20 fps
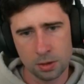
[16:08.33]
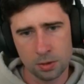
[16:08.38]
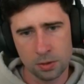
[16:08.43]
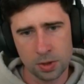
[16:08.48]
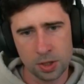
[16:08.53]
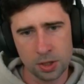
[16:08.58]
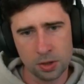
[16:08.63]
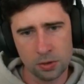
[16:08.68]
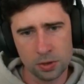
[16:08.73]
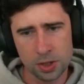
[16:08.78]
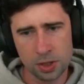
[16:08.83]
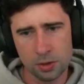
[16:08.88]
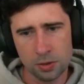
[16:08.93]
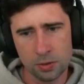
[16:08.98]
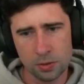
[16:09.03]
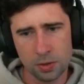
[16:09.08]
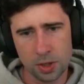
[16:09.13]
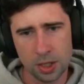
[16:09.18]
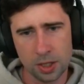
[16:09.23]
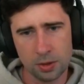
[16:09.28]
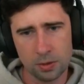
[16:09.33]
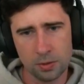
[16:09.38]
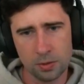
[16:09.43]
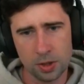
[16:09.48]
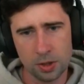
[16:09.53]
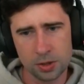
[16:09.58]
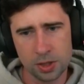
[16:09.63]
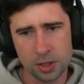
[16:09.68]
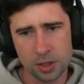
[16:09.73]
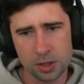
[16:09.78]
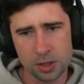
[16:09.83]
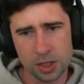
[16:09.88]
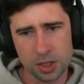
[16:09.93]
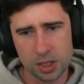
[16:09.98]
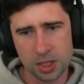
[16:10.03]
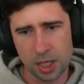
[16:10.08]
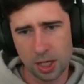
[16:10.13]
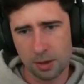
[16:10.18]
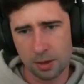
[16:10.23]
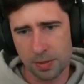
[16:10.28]
We could also, we also just
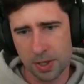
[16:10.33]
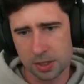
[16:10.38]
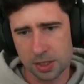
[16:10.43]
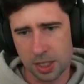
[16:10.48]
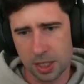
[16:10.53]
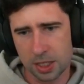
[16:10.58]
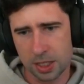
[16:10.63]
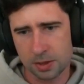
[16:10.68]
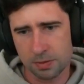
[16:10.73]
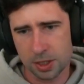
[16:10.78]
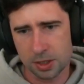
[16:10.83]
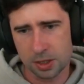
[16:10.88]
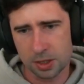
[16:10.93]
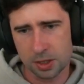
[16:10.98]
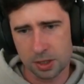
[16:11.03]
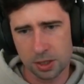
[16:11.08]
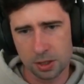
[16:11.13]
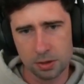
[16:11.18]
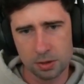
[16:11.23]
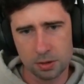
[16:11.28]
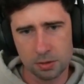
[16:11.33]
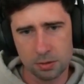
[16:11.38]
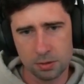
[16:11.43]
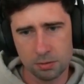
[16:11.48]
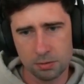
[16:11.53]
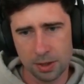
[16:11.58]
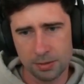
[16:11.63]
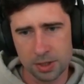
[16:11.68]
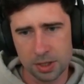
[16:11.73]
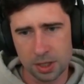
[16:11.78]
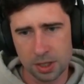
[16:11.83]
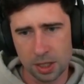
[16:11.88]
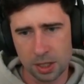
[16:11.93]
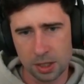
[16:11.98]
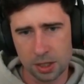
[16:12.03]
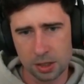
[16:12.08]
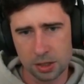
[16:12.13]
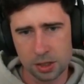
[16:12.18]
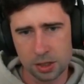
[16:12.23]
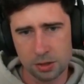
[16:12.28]
set up our Taskmaster. So my
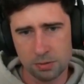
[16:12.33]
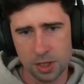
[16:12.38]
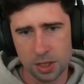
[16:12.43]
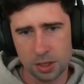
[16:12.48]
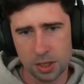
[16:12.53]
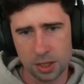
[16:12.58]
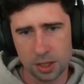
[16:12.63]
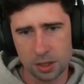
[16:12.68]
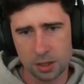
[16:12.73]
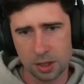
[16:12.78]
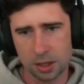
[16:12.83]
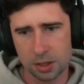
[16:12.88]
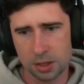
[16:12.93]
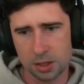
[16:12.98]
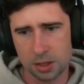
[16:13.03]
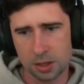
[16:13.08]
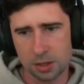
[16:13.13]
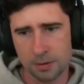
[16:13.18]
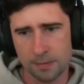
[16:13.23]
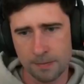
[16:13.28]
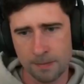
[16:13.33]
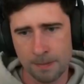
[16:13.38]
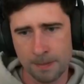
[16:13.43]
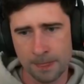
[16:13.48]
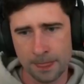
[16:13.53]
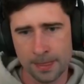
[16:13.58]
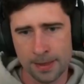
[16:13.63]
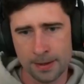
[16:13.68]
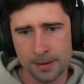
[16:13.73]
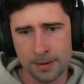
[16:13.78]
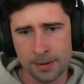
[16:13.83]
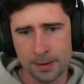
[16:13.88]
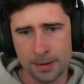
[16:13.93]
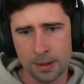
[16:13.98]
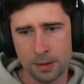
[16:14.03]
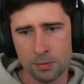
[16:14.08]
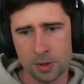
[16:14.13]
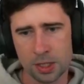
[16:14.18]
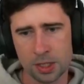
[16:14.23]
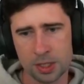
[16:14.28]
mistake, it should be like this.
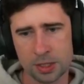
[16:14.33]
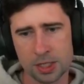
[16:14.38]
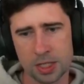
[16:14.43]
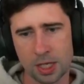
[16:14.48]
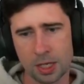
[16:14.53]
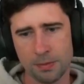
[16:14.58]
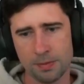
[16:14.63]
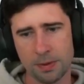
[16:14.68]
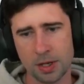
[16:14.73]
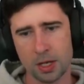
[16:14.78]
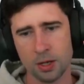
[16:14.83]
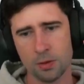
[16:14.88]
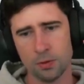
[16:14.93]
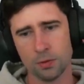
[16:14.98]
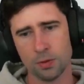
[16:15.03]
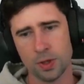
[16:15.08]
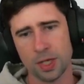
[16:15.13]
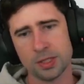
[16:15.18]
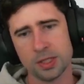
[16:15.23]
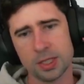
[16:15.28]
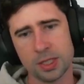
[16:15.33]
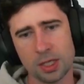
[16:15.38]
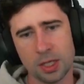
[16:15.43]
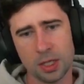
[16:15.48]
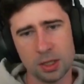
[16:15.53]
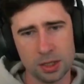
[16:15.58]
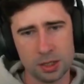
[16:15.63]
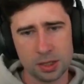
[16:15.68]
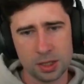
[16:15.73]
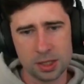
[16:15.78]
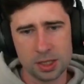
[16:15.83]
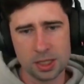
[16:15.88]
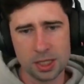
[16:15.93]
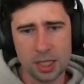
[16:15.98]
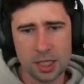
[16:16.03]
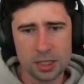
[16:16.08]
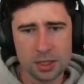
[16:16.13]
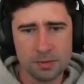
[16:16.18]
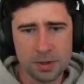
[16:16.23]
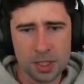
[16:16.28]
We can set up our Red Skull into
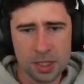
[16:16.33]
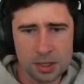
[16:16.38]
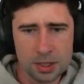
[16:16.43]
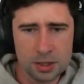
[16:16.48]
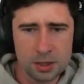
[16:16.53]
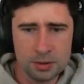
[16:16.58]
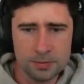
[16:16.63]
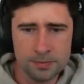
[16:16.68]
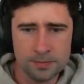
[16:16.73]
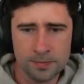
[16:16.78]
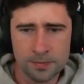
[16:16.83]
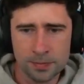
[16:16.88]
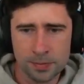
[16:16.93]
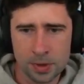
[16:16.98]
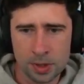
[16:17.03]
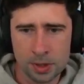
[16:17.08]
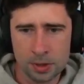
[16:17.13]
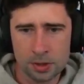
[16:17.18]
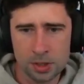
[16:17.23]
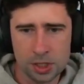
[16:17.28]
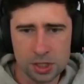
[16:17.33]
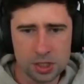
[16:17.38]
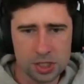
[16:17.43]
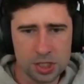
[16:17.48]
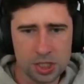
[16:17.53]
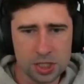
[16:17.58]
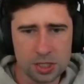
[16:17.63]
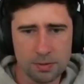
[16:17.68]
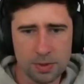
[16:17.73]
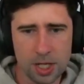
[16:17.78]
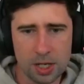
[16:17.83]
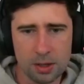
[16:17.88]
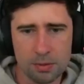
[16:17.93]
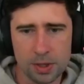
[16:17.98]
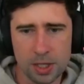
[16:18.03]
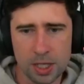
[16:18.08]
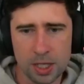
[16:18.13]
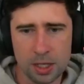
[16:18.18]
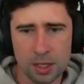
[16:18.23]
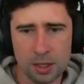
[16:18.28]
Taskmaster, which is just a better
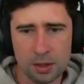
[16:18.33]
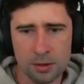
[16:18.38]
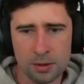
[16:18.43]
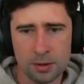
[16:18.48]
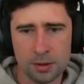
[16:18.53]
play.